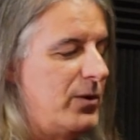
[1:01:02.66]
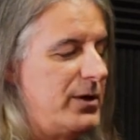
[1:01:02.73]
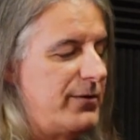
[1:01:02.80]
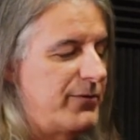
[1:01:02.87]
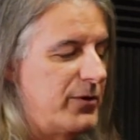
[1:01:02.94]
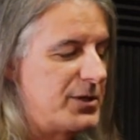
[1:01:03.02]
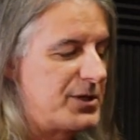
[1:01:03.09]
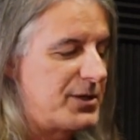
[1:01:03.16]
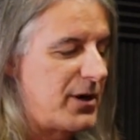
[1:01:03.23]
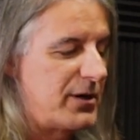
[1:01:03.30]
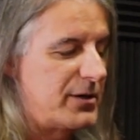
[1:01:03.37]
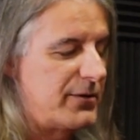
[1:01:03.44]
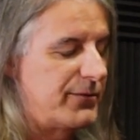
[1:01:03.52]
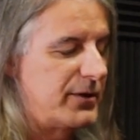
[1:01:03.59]
when you first
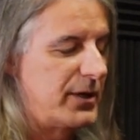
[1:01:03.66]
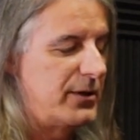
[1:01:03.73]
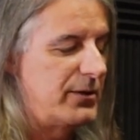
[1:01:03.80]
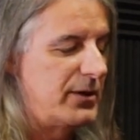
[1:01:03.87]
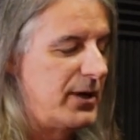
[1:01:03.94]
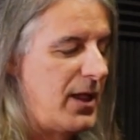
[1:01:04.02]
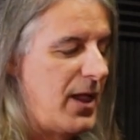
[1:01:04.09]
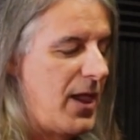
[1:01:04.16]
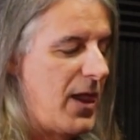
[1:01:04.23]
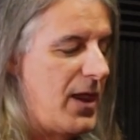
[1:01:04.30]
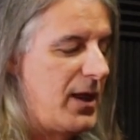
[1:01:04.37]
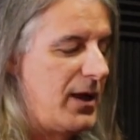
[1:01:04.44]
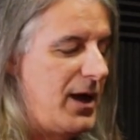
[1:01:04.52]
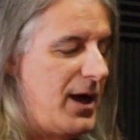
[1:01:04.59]
start to float,
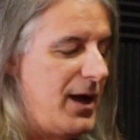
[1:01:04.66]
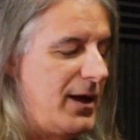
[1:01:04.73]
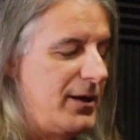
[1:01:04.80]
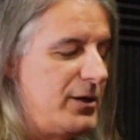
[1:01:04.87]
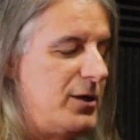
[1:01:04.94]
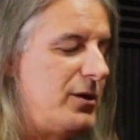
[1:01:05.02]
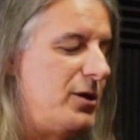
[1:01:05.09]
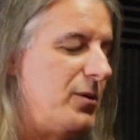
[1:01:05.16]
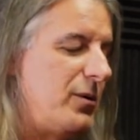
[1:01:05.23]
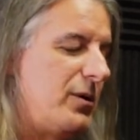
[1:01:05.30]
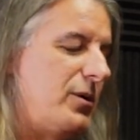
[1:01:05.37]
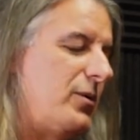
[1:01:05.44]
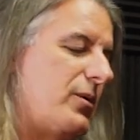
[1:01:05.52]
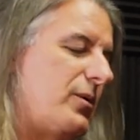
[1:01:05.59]
uh, you you
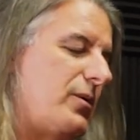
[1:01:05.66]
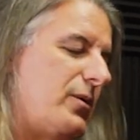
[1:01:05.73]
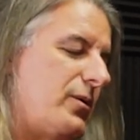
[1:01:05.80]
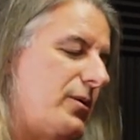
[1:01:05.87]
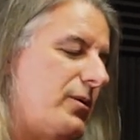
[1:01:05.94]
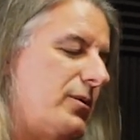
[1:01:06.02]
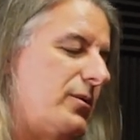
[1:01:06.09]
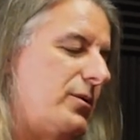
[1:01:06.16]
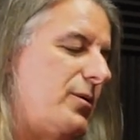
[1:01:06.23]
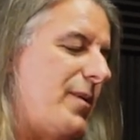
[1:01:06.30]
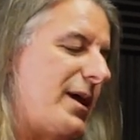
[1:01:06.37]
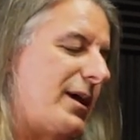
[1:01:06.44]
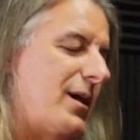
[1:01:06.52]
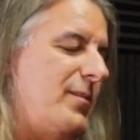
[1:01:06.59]
you you
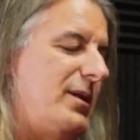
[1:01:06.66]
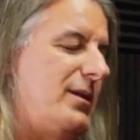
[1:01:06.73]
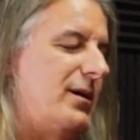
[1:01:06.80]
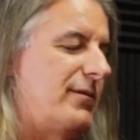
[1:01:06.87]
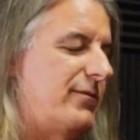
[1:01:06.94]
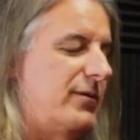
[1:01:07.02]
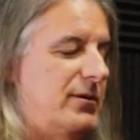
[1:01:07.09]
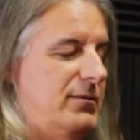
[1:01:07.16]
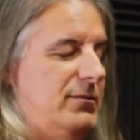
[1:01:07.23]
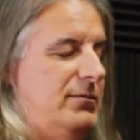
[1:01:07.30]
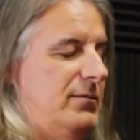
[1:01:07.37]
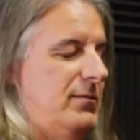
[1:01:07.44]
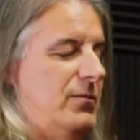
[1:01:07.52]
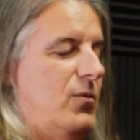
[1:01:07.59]
may come in there for
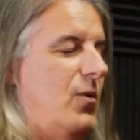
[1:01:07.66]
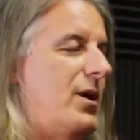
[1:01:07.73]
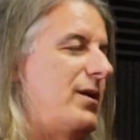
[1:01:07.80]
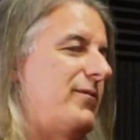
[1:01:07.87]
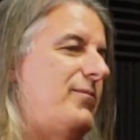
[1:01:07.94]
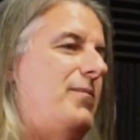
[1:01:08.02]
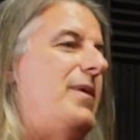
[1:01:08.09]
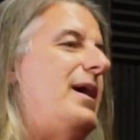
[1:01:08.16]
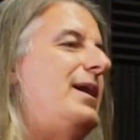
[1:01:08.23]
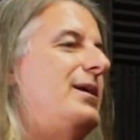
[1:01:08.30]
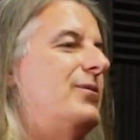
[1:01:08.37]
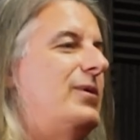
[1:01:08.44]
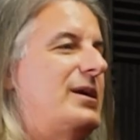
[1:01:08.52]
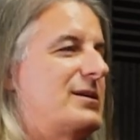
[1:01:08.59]
one of
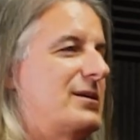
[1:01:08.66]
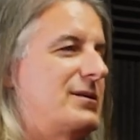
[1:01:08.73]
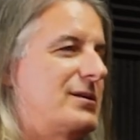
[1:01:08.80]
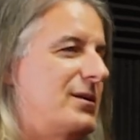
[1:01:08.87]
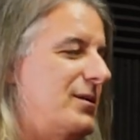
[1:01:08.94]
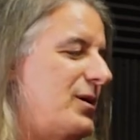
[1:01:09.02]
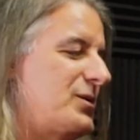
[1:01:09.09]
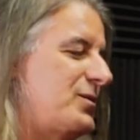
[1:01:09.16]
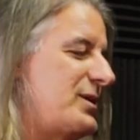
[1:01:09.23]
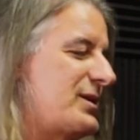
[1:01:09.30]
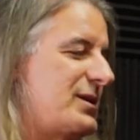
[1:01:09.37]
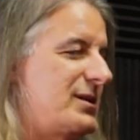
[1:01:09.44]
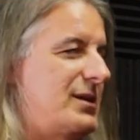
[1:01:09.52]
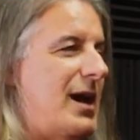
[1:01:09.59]
many reasons. Those
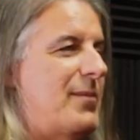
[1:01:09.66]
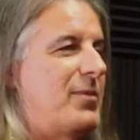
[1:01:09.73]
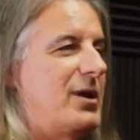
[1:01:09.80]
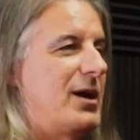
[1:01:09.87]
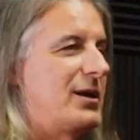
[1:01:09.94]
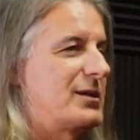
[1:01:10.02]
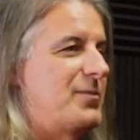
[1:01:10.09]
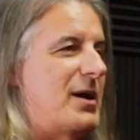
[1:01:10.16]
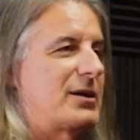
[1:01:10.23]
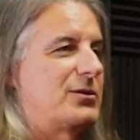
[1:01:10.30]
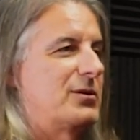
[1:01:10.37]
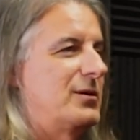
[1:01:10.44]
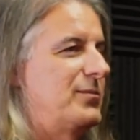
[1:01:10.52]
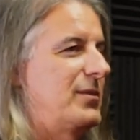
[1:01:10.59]
reasons happen on a
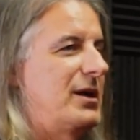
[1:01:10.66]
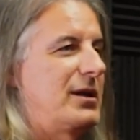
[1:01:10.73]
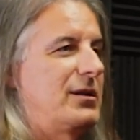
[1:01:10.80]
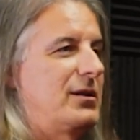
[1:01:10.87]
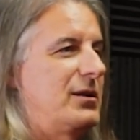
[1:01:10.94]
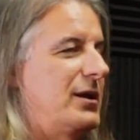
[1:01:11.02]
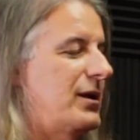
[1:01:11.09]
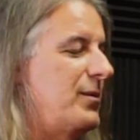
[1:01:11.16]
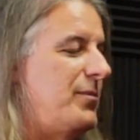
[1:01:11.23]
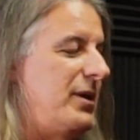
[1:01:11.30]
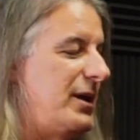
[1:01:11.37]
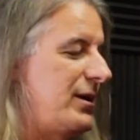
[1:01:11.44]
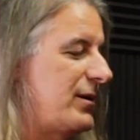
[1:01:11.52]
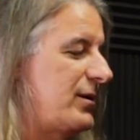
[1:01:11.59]
spectrum. Like it could
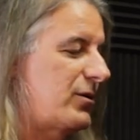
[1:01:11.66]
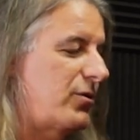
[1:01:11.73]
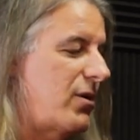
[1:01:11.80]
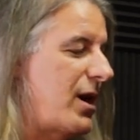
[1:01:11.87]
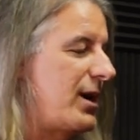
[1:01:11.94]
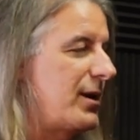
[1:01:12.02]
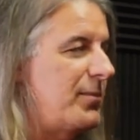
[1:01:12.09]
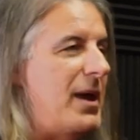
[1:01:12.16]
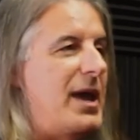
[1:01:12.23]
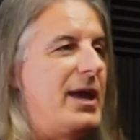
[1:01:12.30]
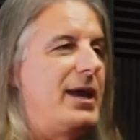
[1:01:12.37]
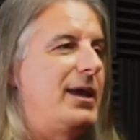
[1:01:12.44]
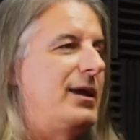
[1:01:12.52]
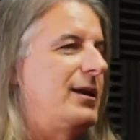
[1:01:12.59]
be chronic
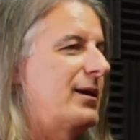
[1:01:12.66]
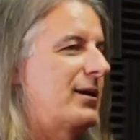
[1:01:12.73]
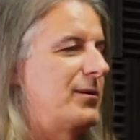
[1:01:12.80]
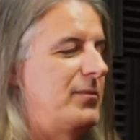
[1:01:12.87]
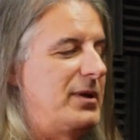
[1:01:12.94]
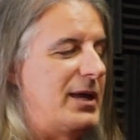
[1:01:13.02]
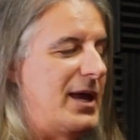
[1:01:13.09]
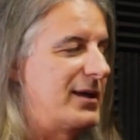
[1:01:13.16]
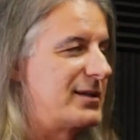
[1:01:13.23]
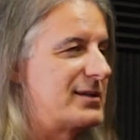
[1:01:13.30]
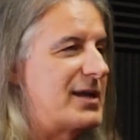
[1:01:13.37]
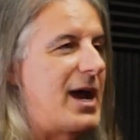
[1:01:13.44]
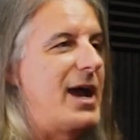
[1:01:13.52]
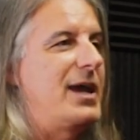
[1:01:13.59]
pain, it could be
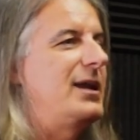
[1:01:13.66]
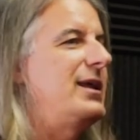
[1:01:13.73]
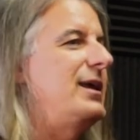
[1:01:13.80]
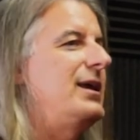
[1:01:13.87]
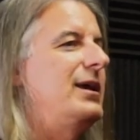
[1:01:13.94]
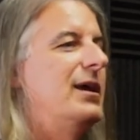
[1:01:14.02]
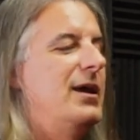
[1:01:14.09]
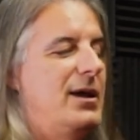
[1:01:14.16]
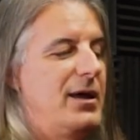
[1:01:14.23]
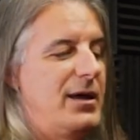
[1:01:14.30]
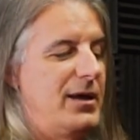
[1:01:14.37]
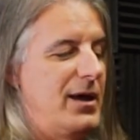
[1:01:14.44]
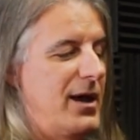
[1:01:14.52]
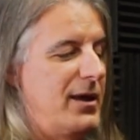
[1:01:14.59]
anxiety,
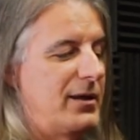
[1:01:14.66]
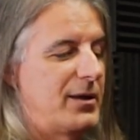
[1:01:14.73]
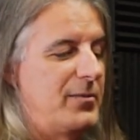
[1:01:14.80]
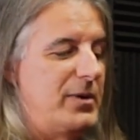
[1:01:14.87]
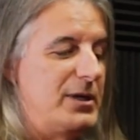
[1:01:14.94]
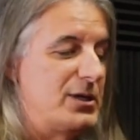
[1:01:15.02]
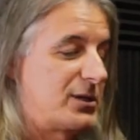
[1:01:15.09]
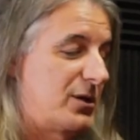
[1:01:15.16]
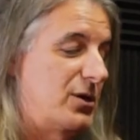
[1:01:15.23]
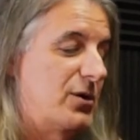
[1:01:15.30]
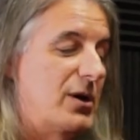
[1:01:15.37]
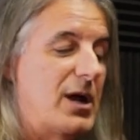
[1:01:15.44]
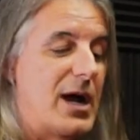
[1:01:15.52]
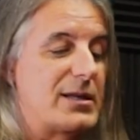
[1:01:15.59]
uh, it could be just
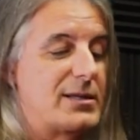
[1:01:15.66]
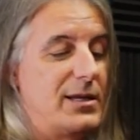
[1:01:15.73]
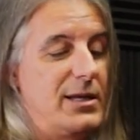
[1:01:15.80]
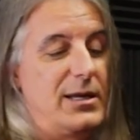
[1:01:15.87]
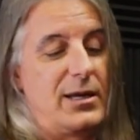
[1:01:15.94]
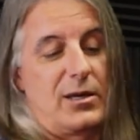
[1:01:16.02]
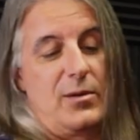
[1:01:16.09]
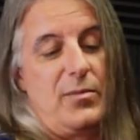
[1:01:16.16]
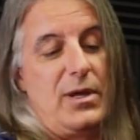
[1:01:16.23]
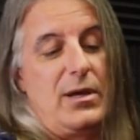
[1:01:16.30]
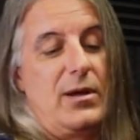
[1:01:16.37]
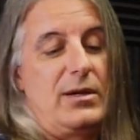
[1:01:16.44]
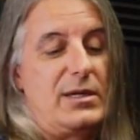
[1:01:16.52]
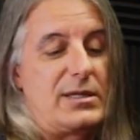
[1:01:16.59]
curiosity, it could
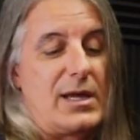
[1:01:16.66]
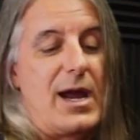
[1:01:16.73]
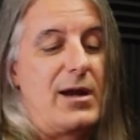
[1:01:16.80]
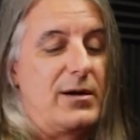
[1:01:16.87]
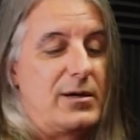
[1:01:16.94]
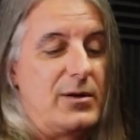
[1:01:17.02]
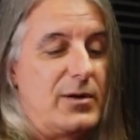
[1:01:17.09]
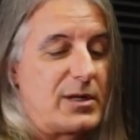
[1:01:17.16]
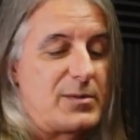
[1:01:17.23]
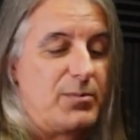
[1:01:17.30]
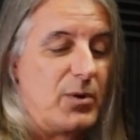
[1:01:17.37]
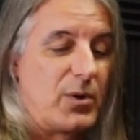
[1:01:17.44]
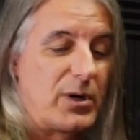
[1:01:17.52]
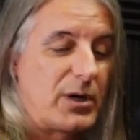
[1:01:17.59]
be a desire to
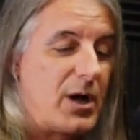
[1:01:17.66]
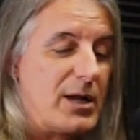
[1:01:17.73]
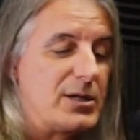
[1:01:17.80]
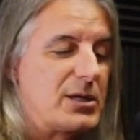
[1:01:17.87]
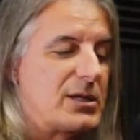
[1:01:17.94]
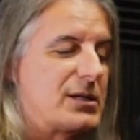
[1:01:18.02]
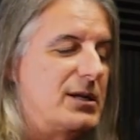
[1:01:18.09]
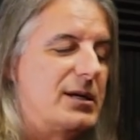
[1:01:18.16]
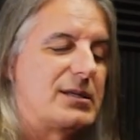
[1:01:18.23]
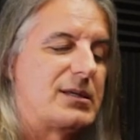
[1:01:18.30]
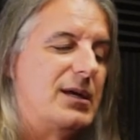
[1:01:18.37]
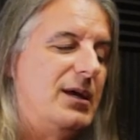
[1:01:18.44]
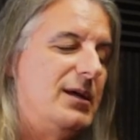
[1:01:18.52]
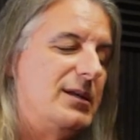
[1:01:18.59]
explore
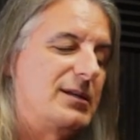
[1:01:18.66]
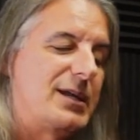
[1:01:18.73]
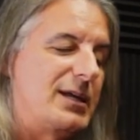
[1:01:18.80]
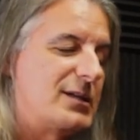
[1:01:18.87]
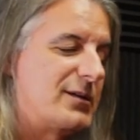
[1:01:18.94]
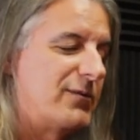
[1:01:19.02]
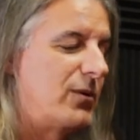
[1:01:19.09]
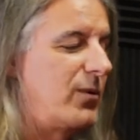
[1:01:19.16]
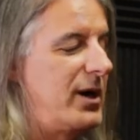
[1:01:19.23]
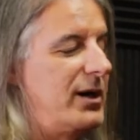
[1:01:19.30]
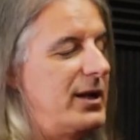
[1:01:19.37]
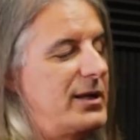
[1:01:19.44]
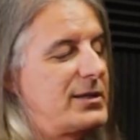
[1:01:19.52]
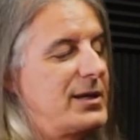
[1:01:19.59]
consciousness, states of
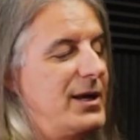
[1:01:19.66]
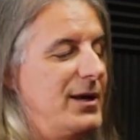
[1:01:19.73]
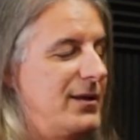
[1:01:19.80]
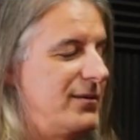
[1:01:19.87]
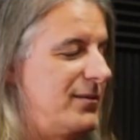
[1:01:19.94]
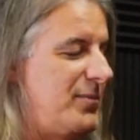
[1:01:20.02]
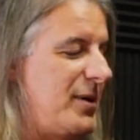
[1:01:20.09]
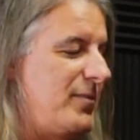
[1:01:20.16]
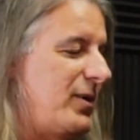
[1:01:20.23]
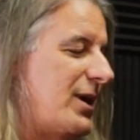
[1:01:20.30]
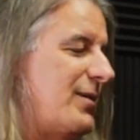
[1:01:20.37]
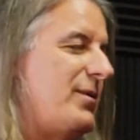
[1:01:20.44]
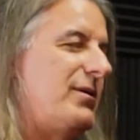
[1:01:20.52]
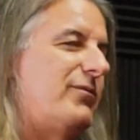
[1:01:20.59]
awareness. People
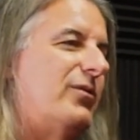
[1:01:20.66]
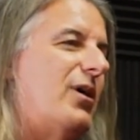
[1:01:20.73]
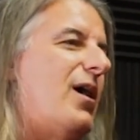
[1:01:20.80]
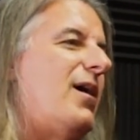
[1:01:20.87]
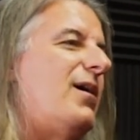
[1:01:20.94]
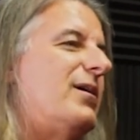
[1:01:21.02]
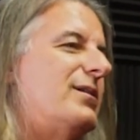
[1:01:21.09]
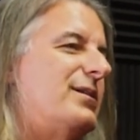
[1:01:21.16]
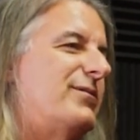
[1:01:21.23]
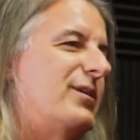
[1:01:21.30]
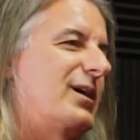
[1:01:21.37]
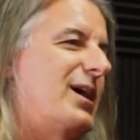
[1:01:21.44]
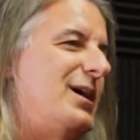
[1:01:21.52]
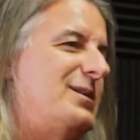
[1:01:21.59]
come in for all
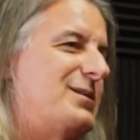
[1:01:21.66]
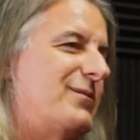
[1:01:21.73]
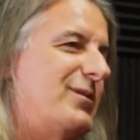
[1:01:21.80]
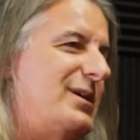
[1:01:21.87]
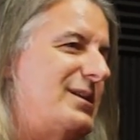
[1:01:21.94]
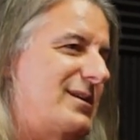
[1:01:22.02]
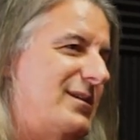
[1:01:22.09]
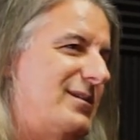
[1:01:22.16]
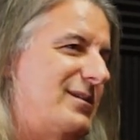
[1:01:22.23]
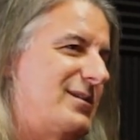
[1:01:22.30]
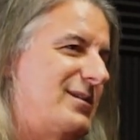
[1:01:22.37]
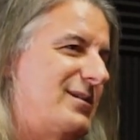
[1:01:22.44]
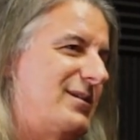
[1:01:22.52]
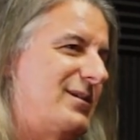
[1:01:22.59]
different kinds of
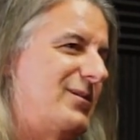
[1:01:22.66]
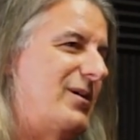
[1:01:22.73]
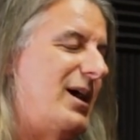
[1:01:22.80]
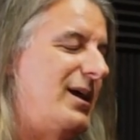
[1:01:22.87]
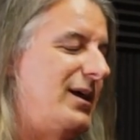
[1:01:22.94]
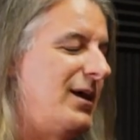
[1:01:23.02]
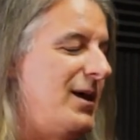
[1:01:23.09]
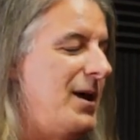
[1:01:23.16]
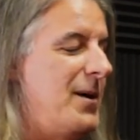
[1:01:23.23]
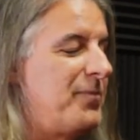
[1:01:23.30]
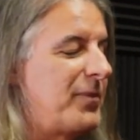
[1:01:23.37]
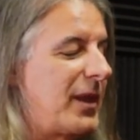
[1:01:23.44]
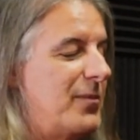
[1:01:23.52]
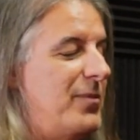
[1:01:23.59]
reasons. Yeah. Right.
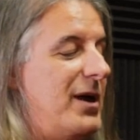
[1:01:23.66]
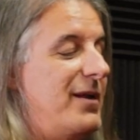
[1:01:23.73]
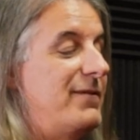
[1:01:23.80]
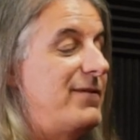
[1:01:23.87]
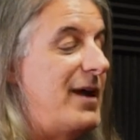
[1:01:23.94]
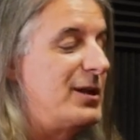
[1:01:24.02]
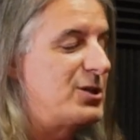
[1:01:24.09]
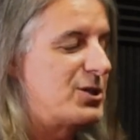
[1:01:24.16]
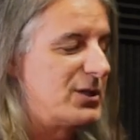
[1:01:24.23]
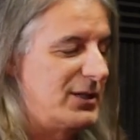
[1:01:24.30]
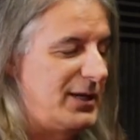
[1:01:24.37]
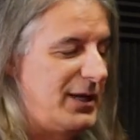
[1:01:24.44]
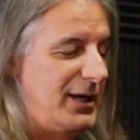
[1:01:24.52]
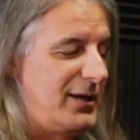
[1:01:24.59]
But
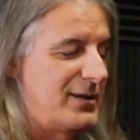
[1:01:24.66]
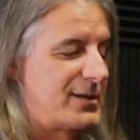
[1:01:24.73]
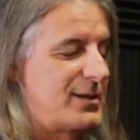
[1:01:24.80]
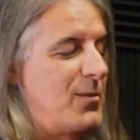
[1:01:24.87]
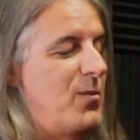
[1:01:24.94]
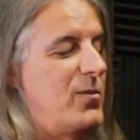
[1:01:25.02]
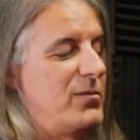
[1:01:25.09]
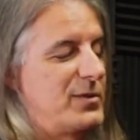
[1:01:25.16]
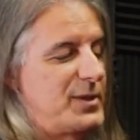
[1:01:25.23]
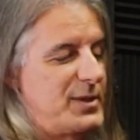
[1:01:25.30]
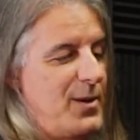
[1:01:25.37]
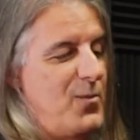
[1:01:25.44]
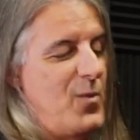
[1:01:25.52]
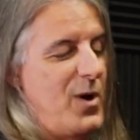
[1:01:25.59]
eventually, some
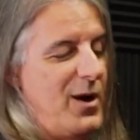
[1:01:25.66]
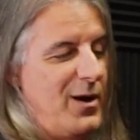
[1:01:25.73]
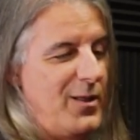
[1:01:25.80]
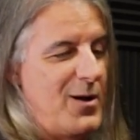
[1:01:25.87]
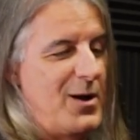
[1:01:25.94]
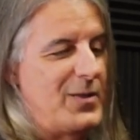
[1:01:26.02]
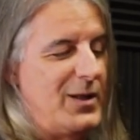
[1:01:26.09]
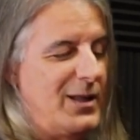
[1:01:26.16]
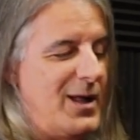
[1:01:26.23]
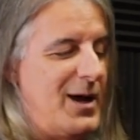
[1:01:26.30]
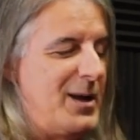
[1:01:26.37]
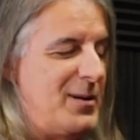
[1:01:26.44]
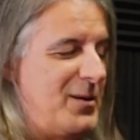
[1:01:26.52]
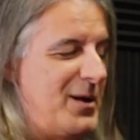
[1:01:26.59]
somewhere along the
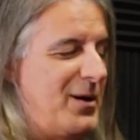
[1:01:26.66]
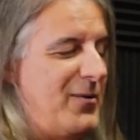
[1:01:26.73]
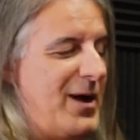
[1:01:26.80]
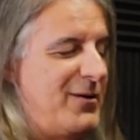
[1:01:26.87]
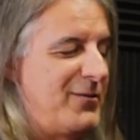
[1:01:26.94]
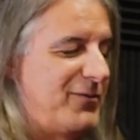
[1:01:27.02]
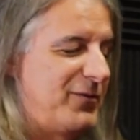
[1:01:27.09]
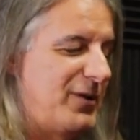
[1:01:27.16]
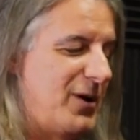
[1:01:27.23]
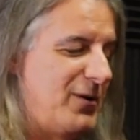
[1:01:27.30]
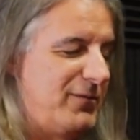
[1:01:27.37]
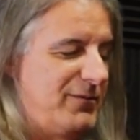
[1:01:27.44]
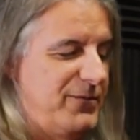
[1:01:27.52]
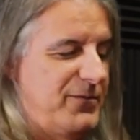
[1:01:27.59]
line, around
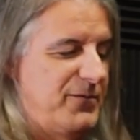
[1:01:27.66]
float